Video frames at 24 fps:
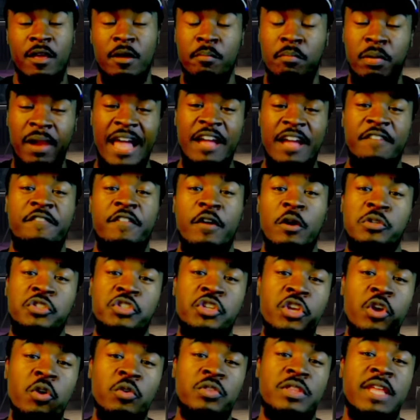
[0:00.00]
Black folks,
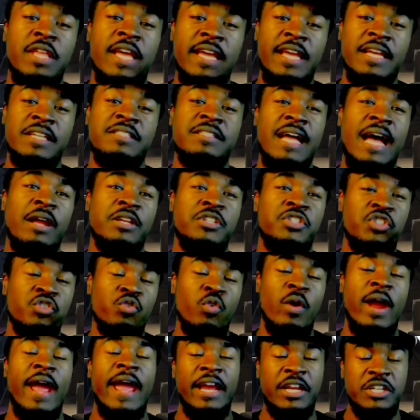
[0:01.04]
do you think it's not
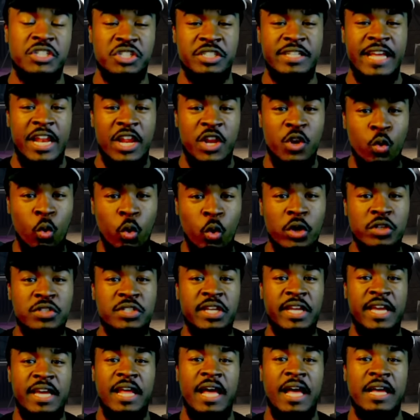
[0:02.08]
strange that in order
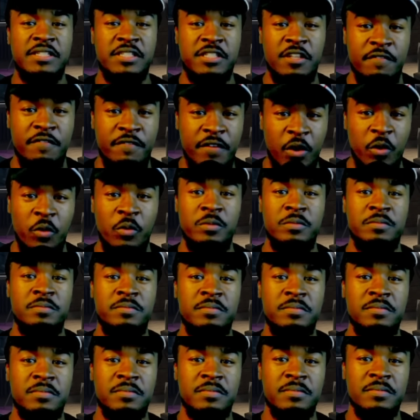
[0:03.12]
to get us to vote,
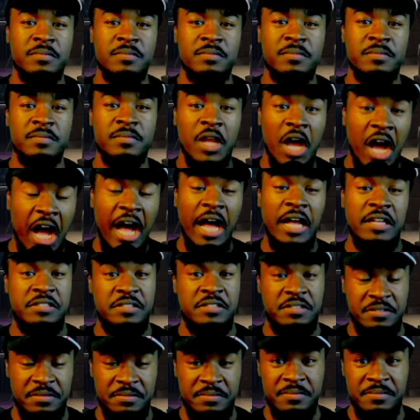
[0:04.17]

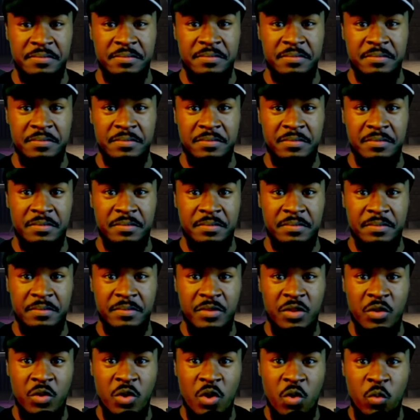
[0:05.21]
us,
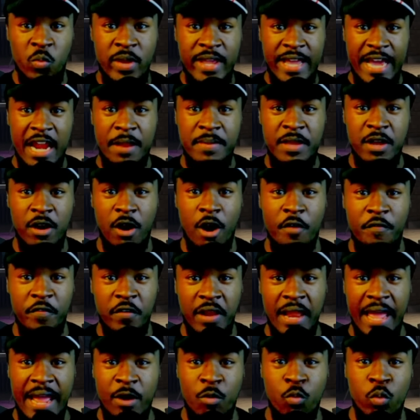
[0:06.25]
we got to be
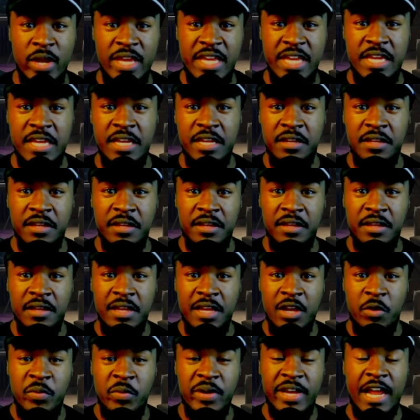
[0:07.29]
offered like weed.
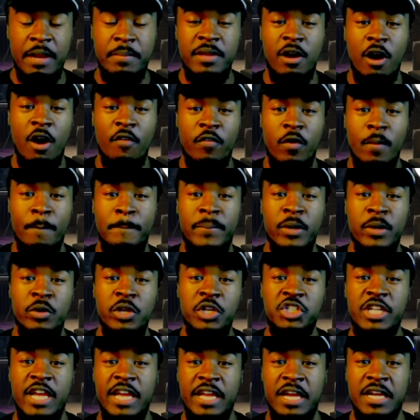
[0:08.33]
We got to be offered booty
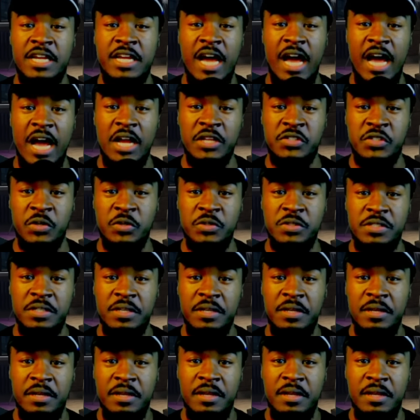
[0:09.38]
shaking concerts.